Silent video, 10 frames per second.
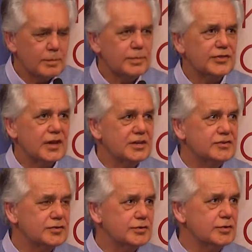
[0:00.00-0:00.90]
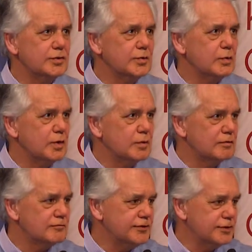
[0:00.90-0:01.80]
But they too were
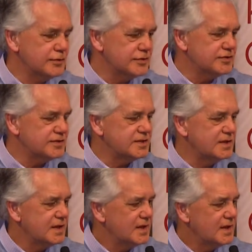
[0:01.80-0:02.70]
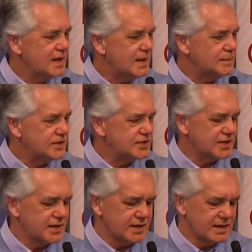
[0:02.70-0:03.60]
refused
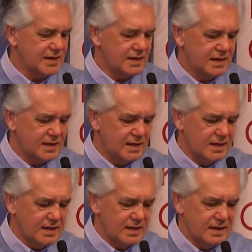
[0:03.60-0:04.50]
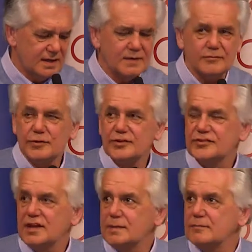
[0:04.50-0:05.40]
admission, and for the
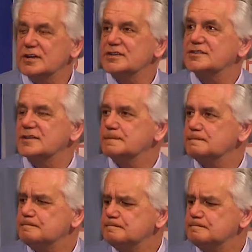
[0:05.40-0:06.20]
same reason.